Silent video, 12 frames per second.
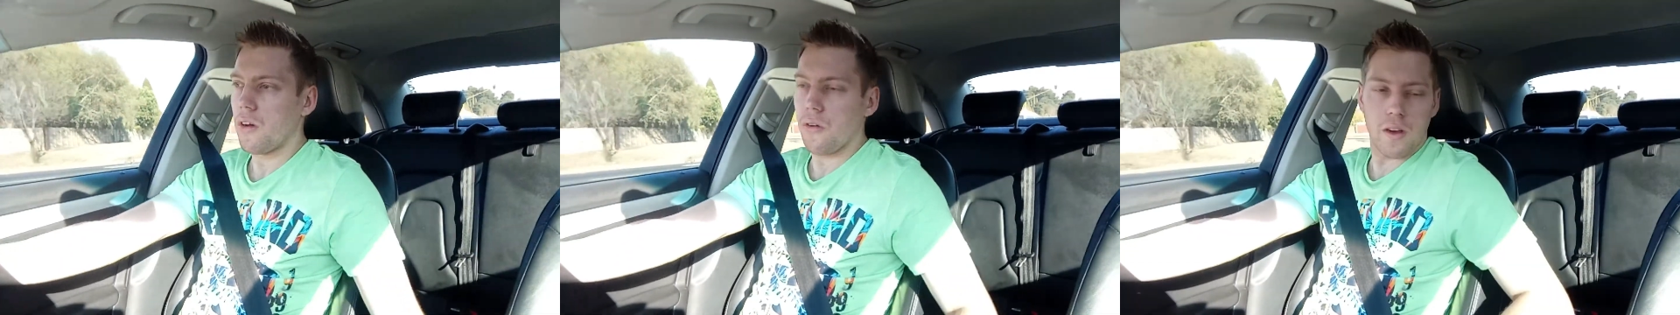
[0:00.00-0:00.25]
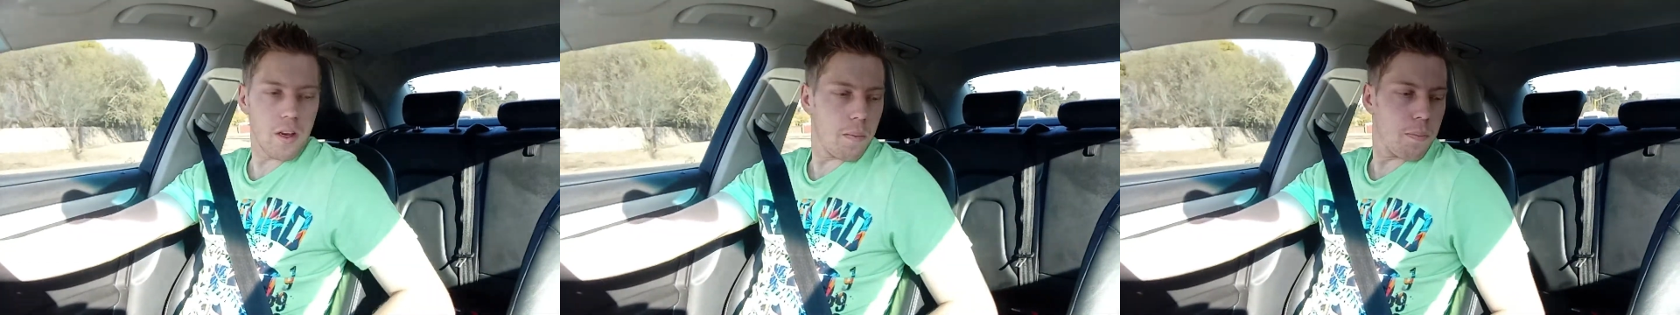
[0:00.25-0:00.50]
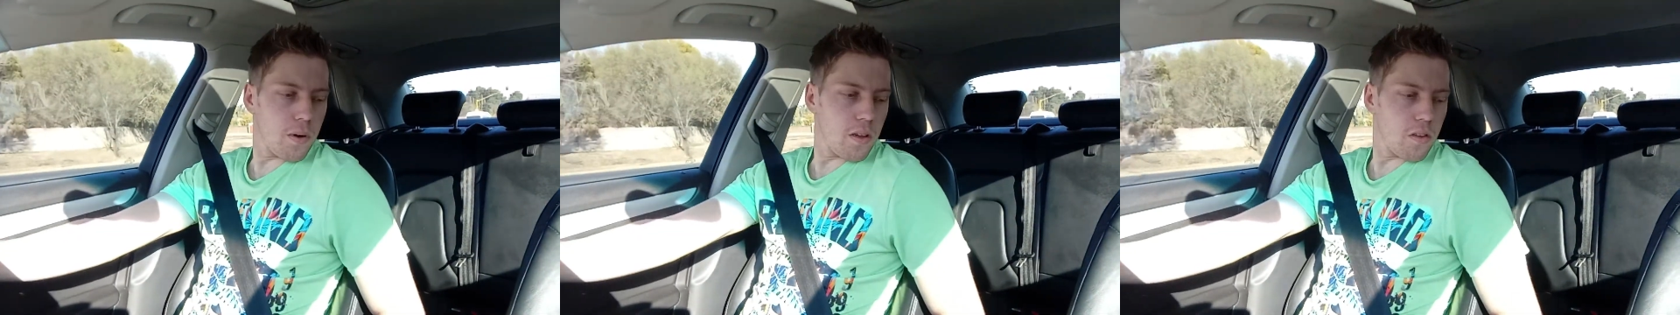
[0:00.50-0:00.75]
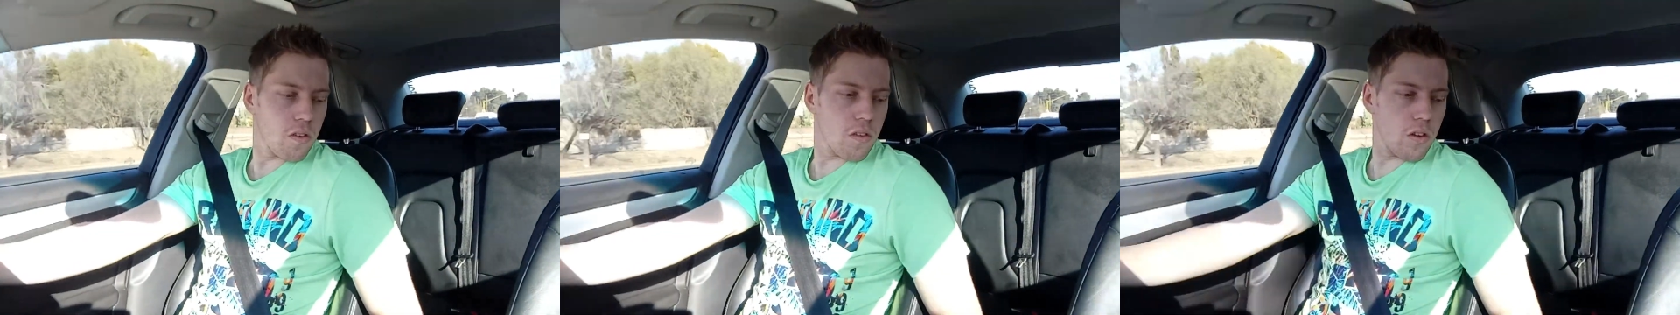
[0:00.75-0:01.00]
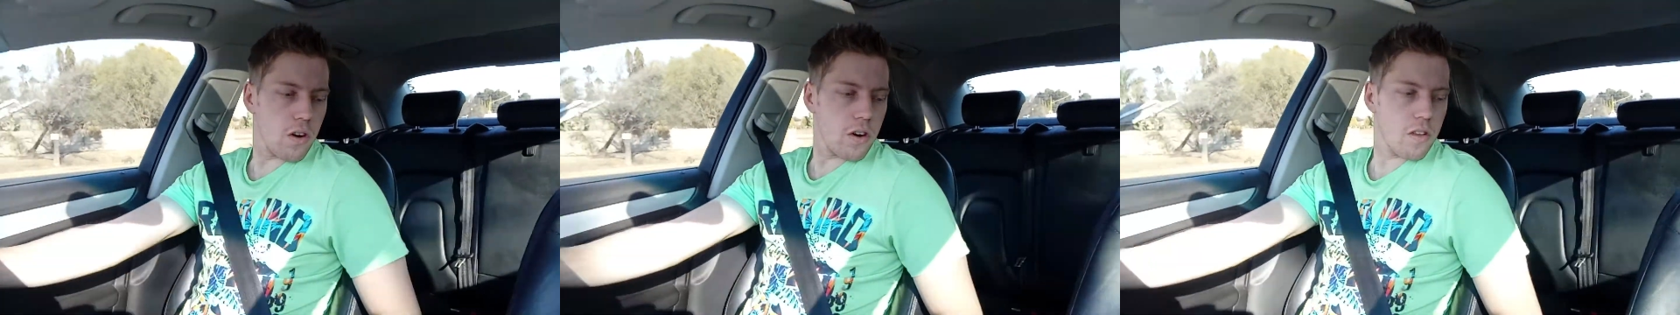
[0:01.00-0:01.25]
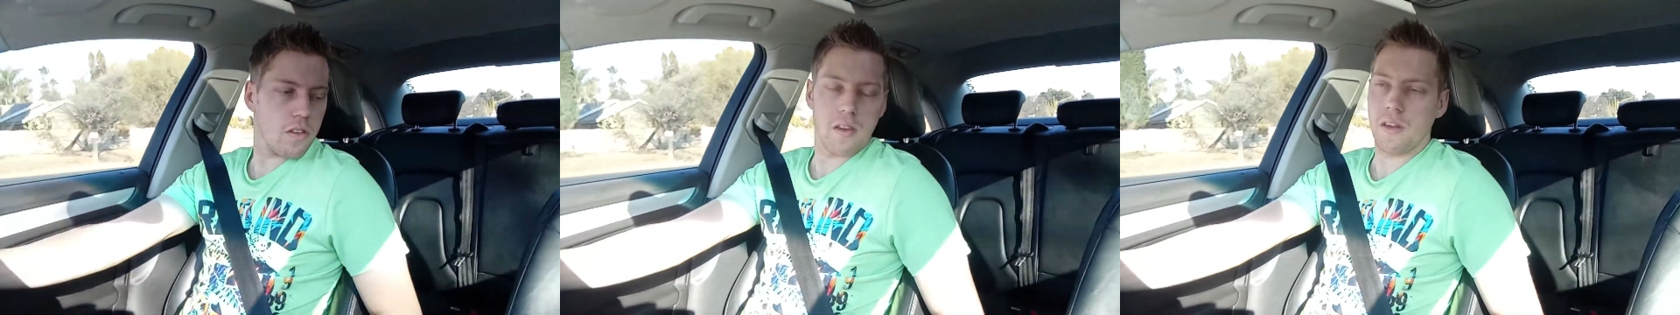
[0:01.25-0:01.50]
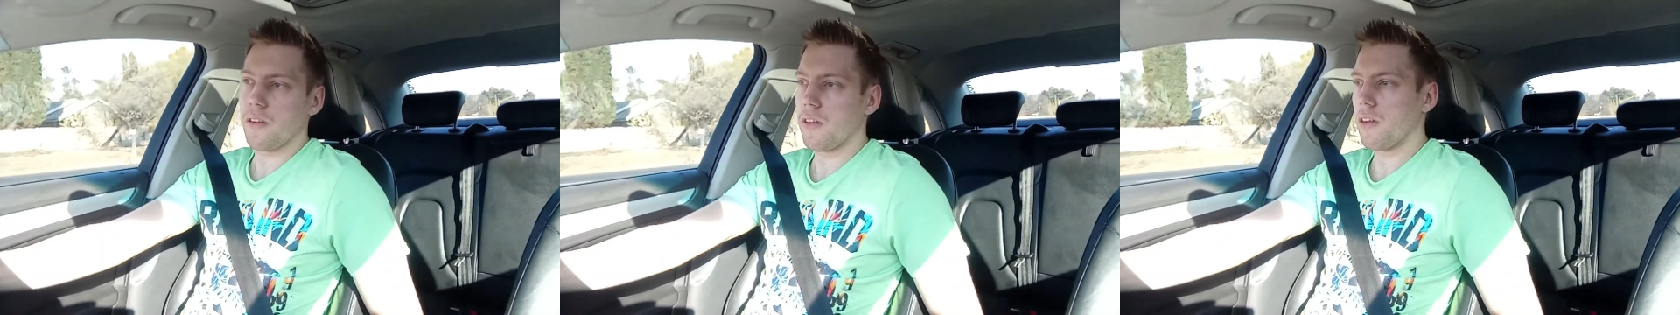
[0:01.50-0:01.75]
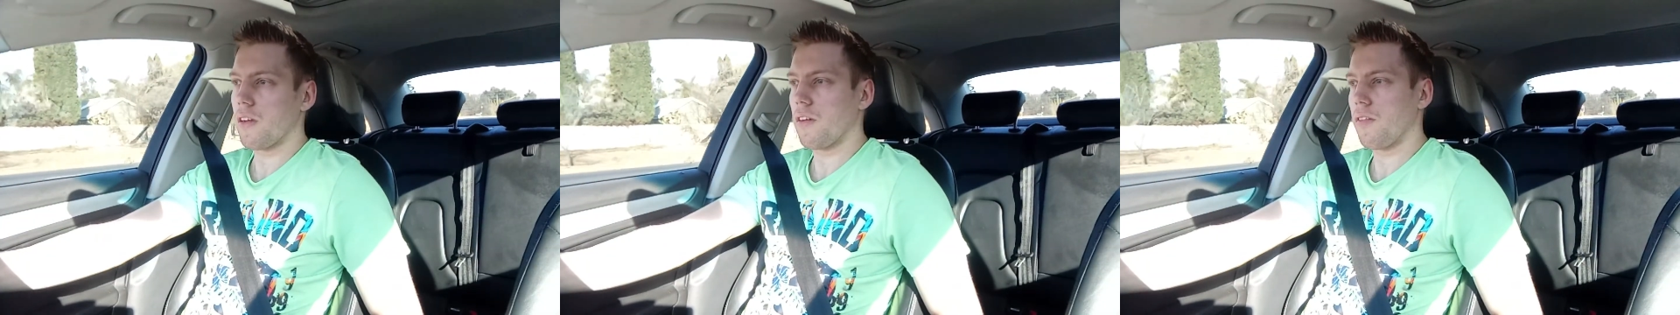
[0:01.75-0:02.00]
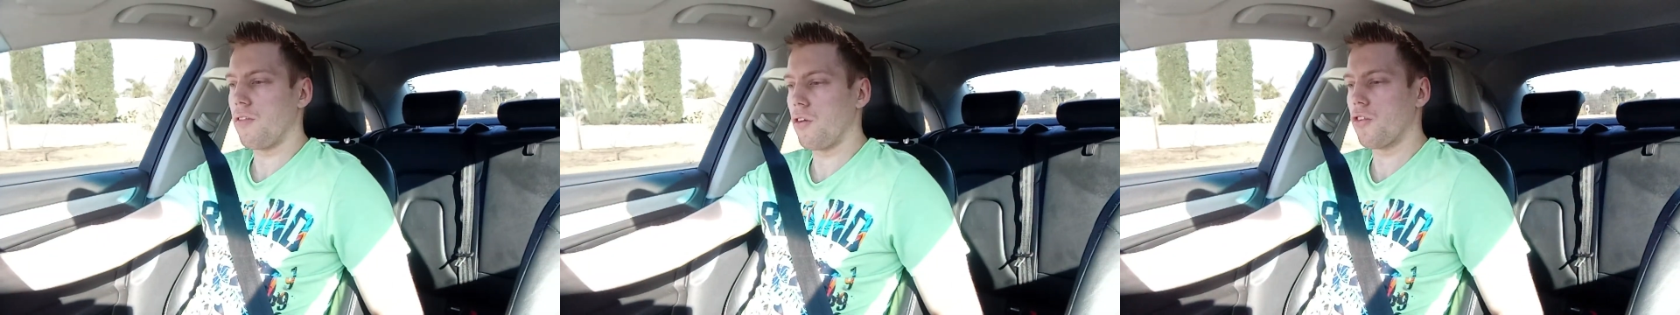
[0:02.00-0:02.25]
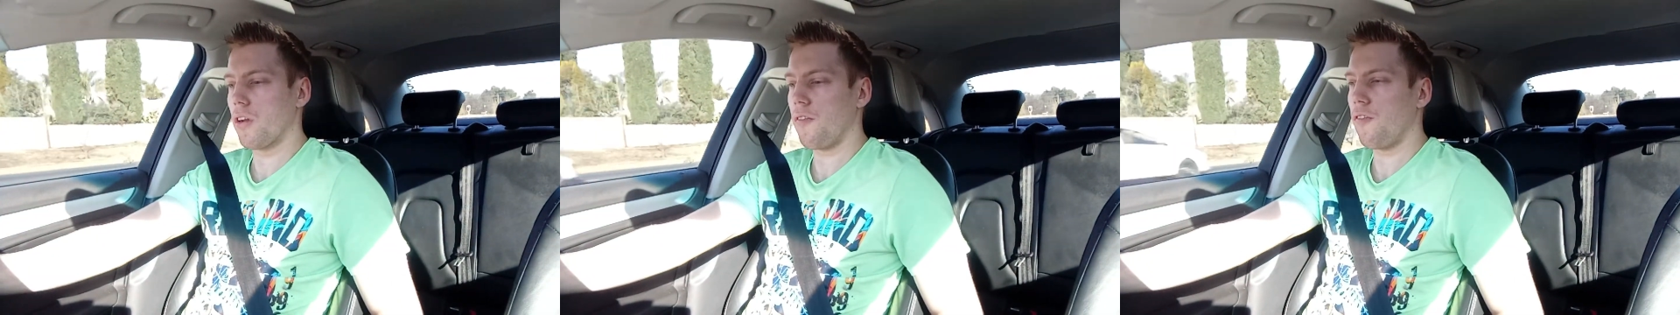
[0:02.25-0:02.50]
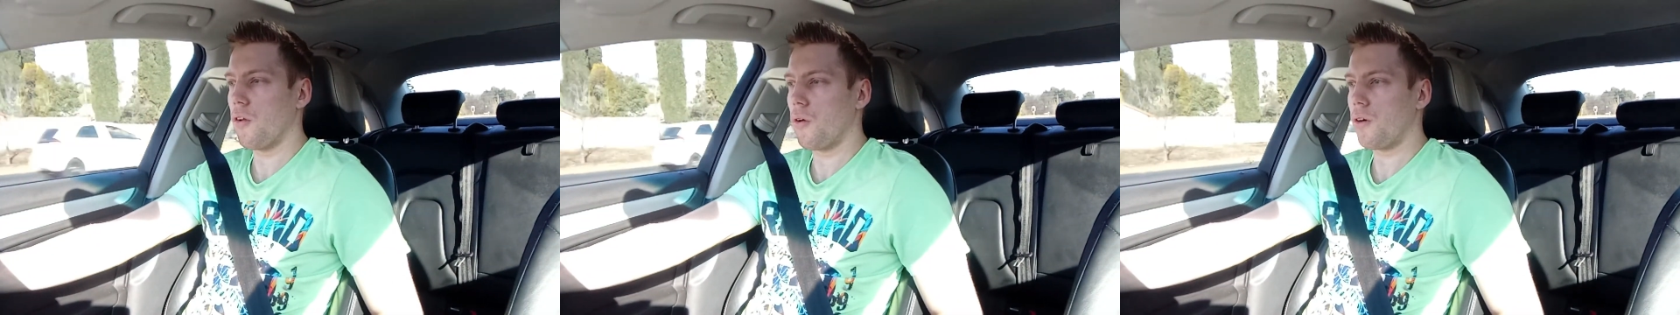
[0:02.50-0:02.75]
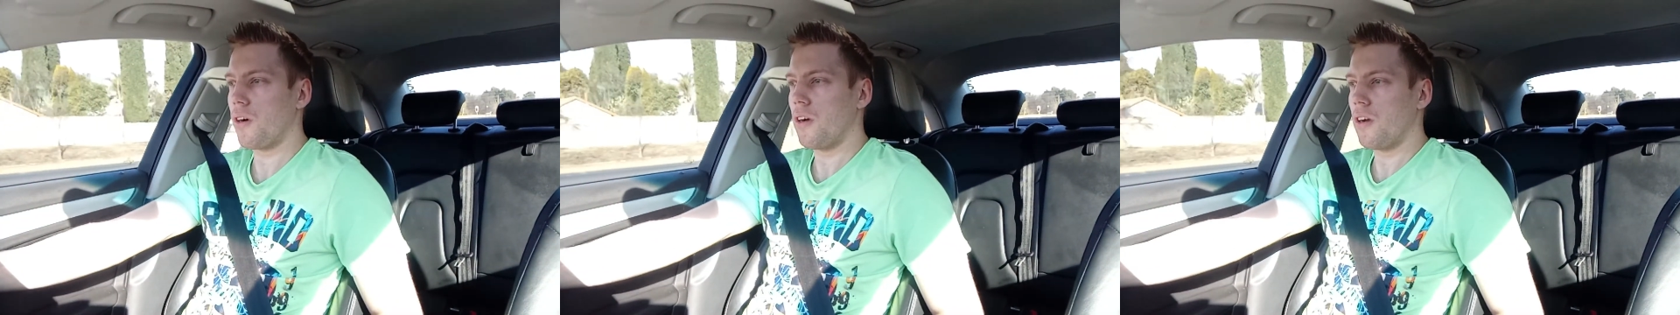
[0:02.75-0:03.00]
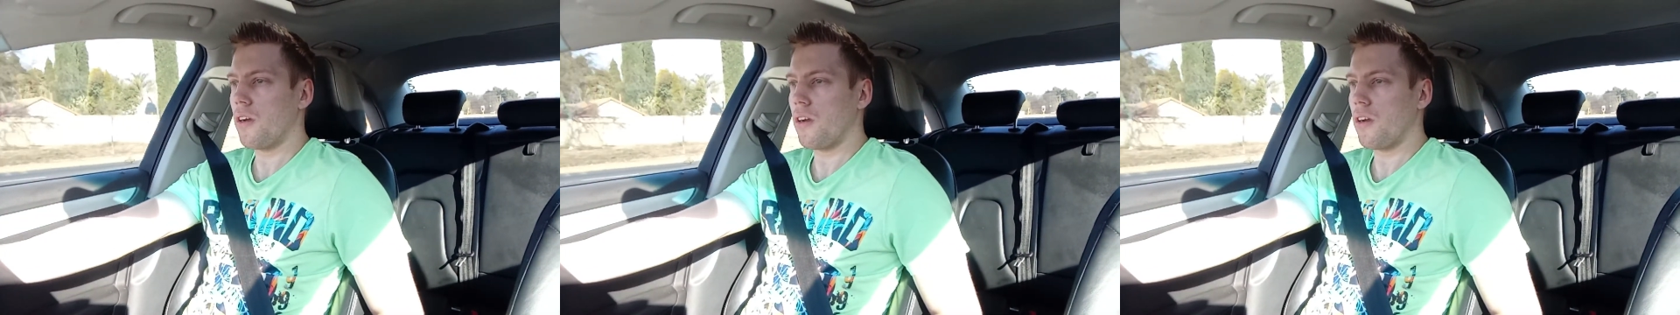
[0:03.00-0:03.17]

we're going to press start, foot to the floor.